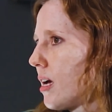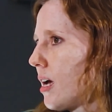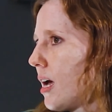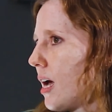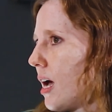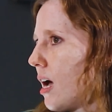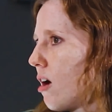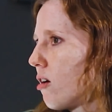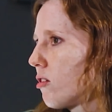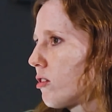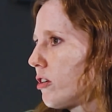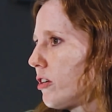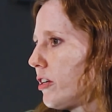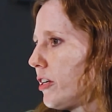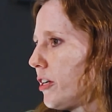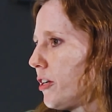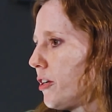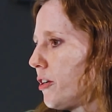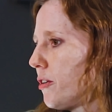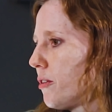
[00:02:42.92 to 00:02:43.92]
how do
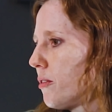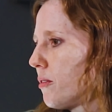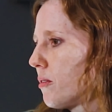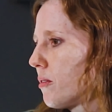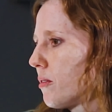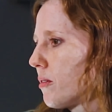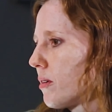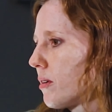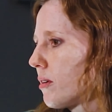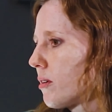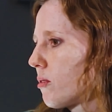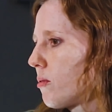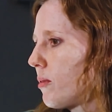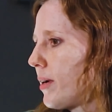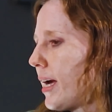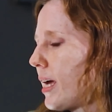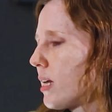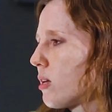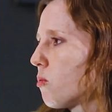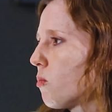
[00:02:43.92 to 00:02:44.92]
you
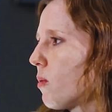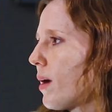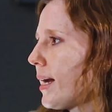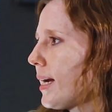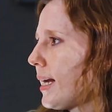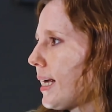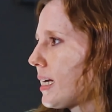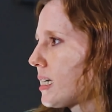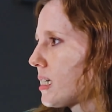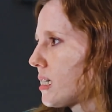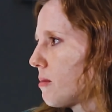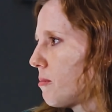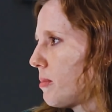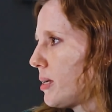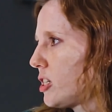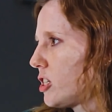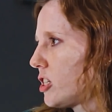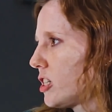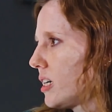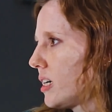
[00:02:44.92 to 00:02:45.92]
create one
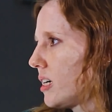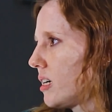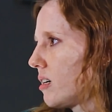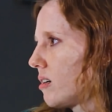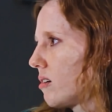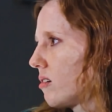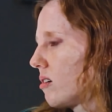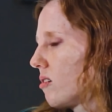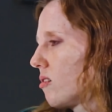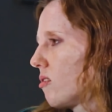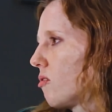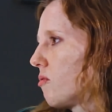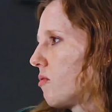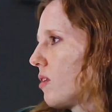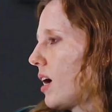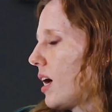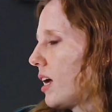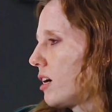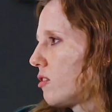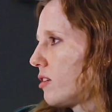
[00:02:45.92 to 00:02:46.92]
exhibition of
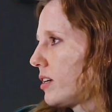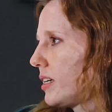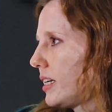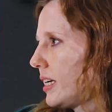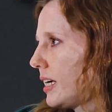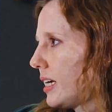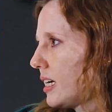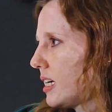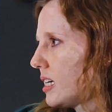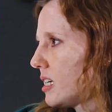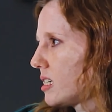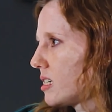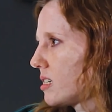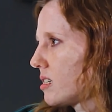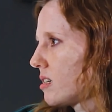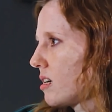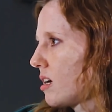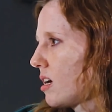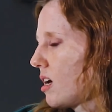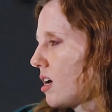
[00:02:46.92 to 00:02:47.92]
100 years
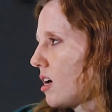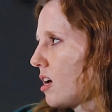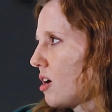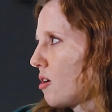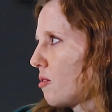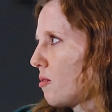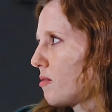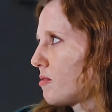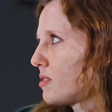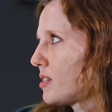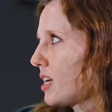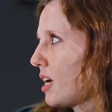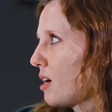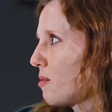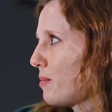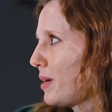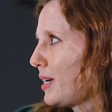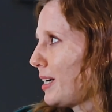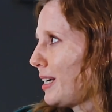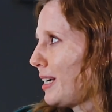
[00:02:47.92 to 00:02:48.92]
with so
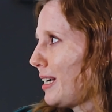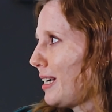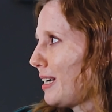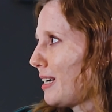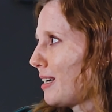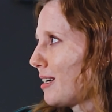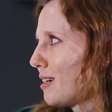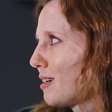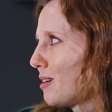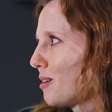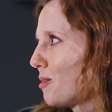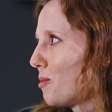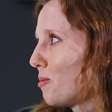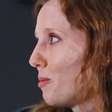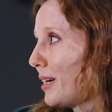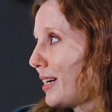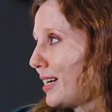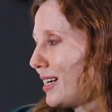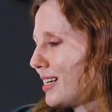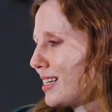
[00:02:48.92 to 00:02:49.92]
many
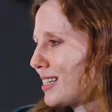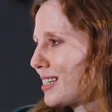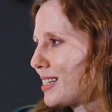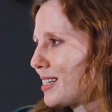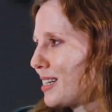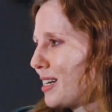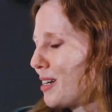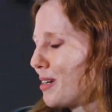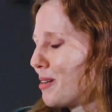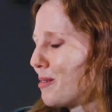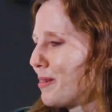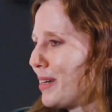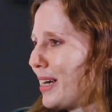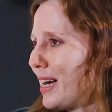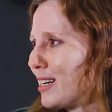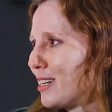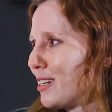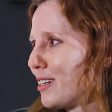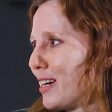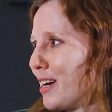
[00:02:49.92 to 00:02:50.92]
works? So we
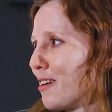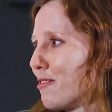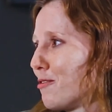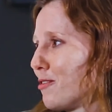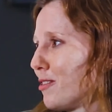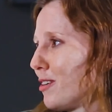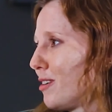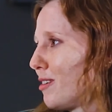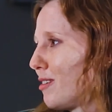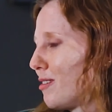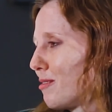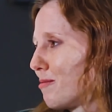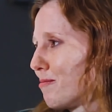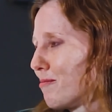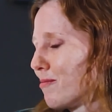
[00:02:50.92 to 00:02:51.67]
had to go through